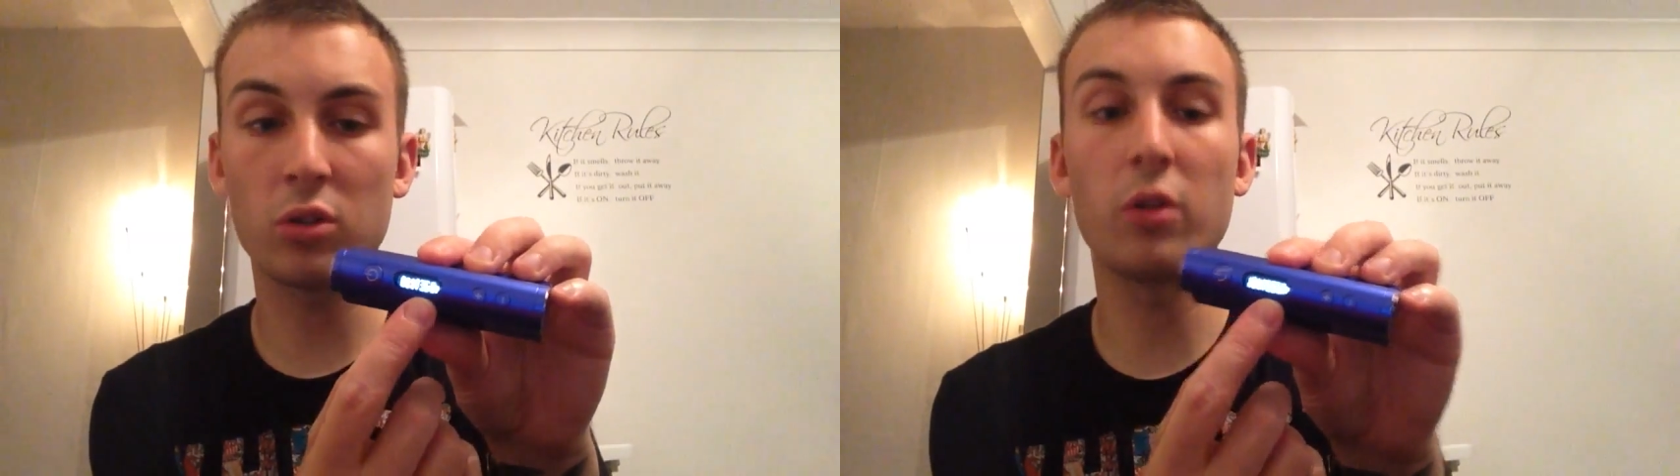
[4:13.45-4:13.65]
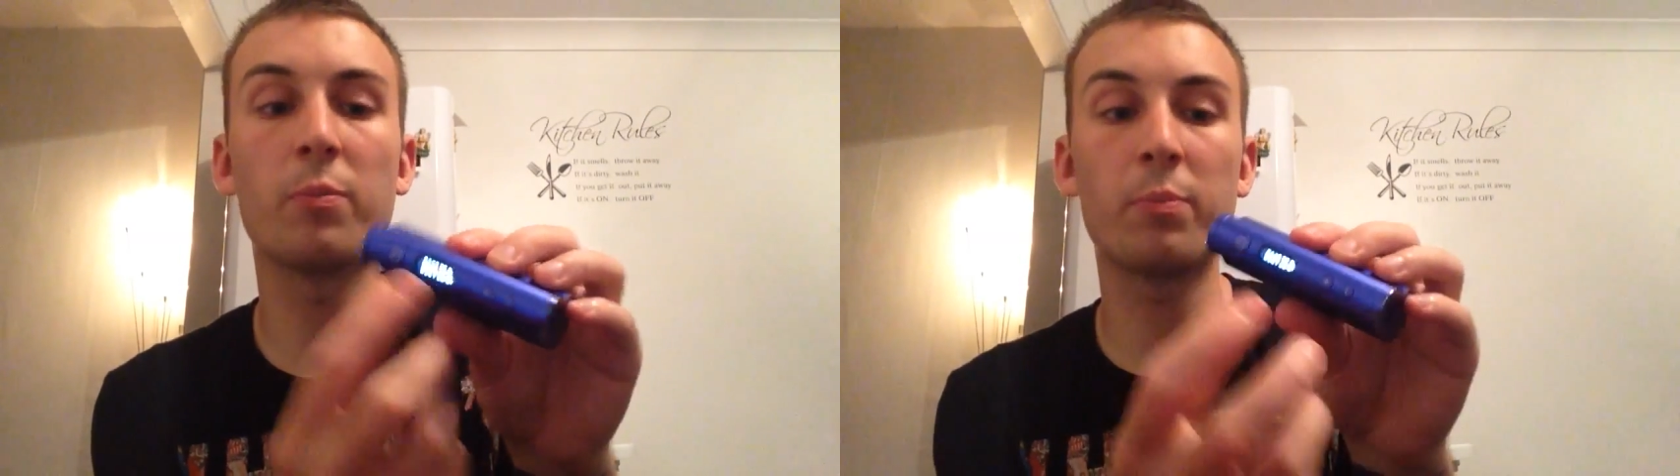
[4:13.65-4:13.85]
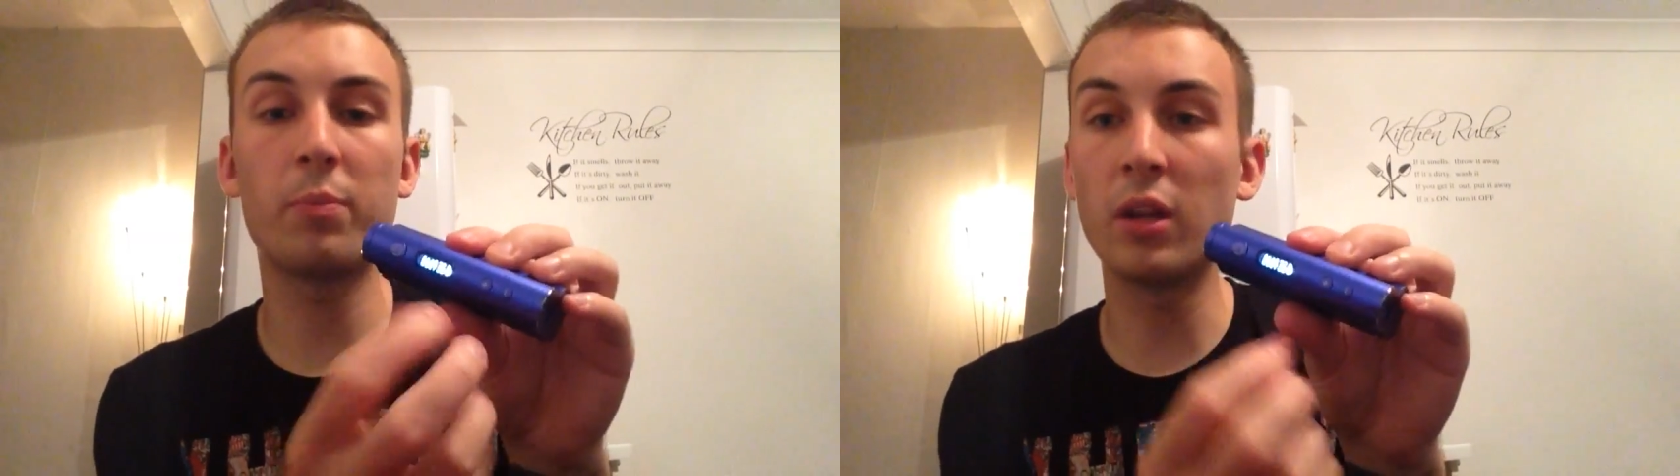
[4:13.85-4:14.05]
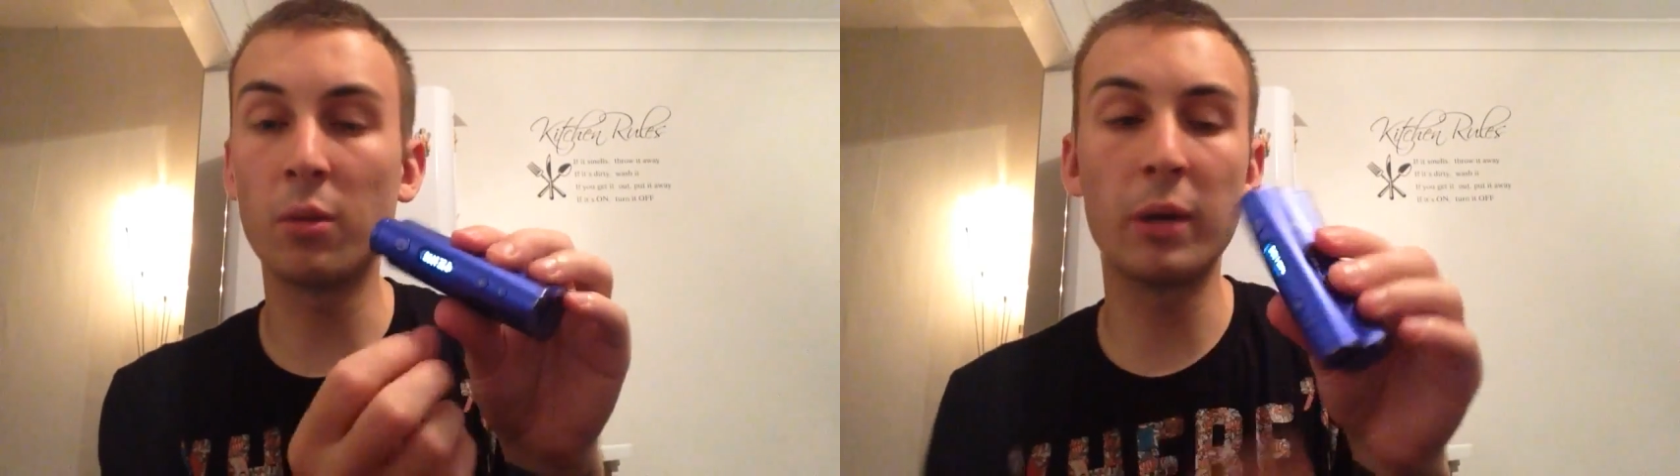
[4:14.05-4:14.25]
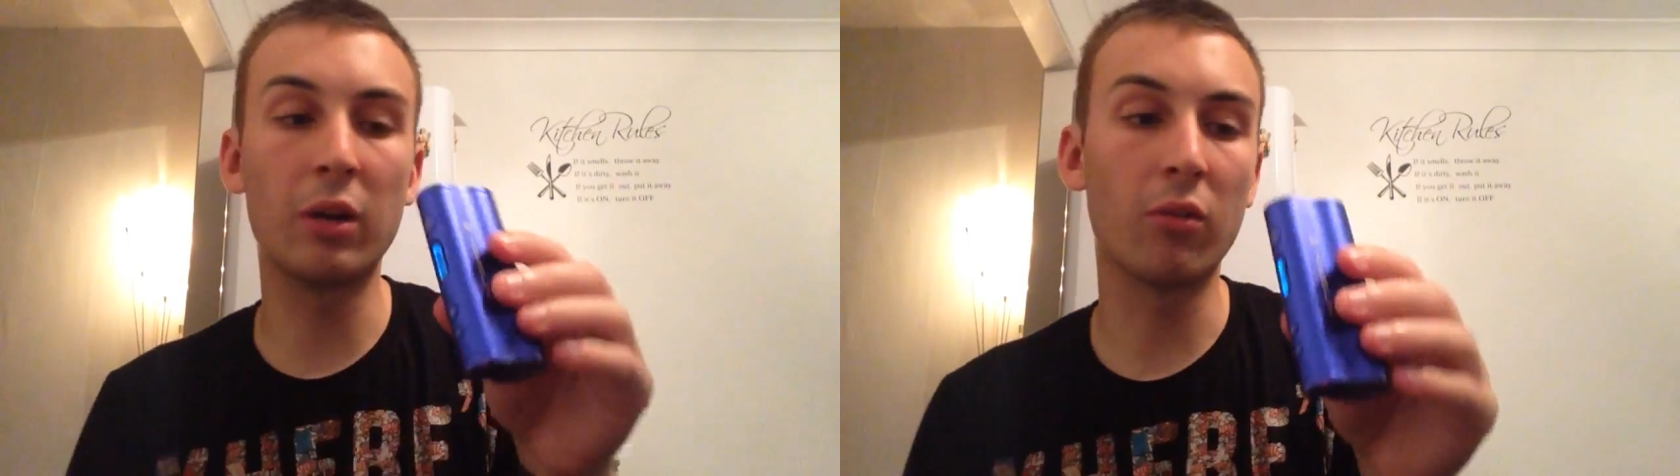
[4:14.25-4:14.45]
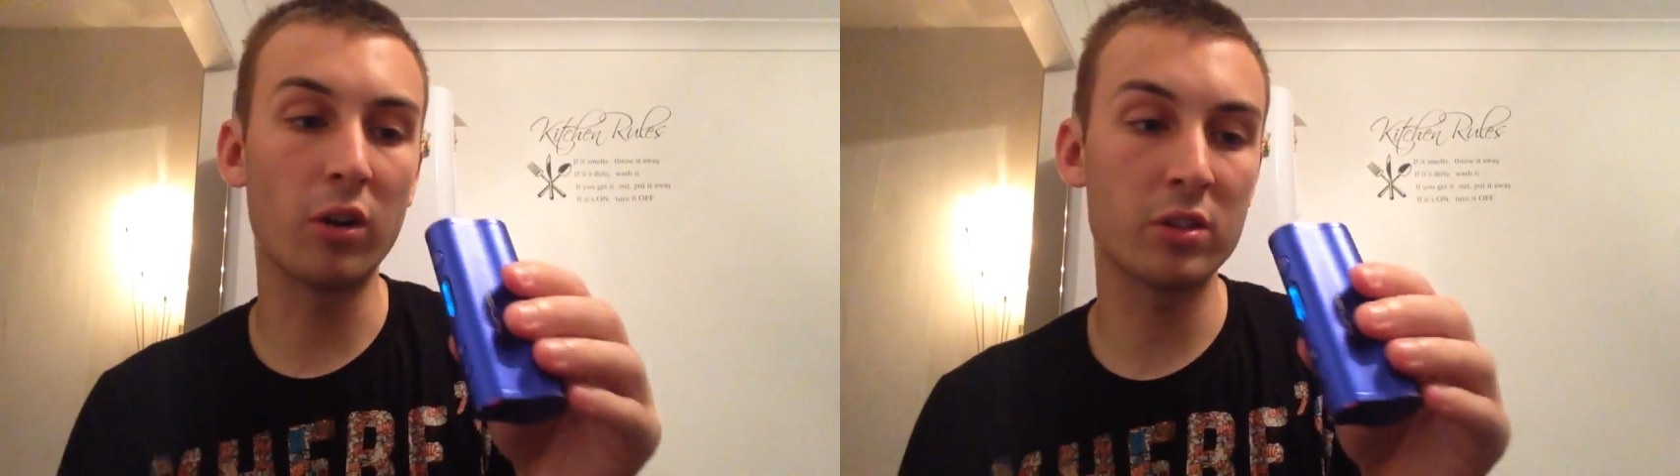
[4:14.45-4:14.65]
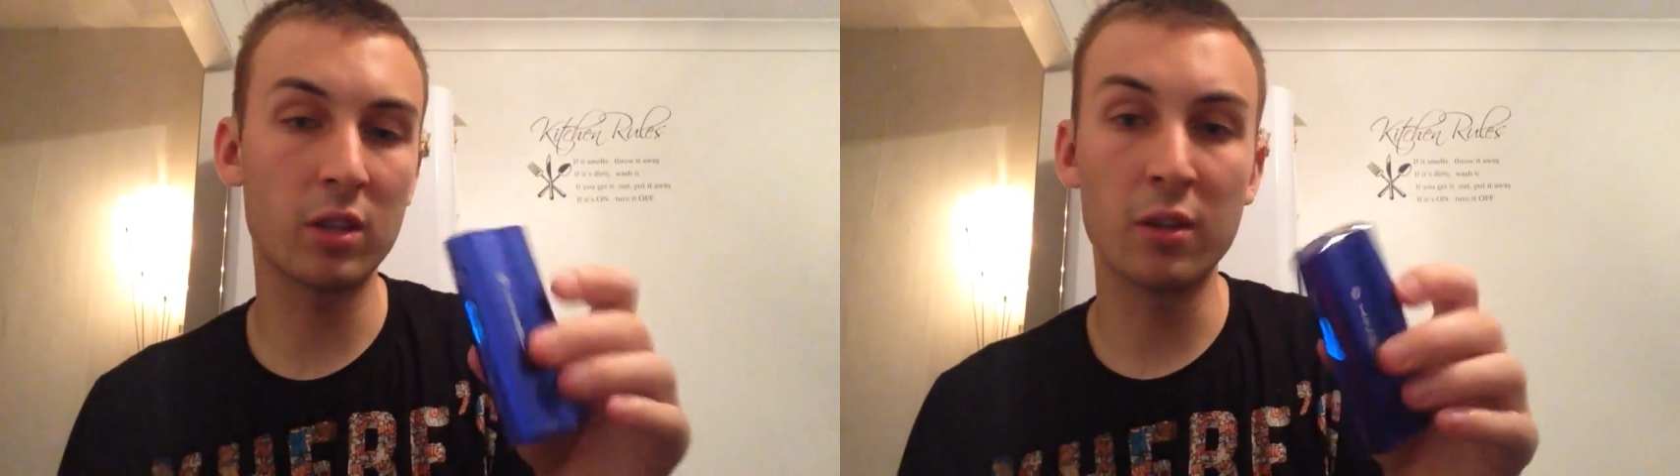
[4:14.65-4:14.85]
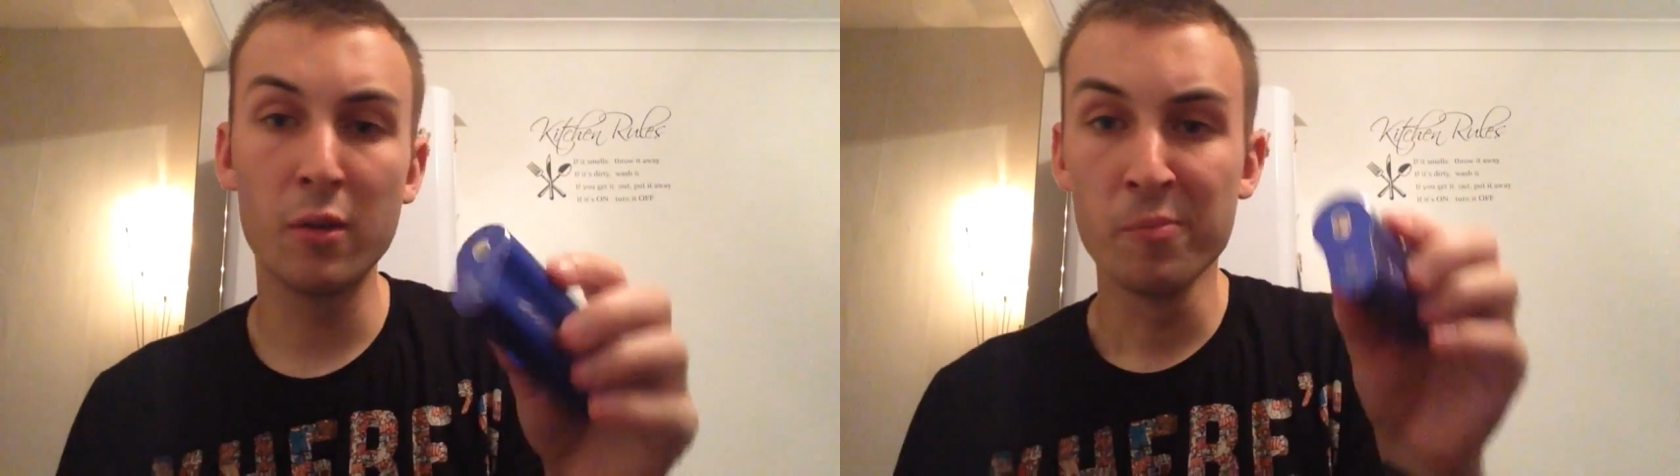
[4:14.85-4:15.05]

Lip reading: in the bigger writing.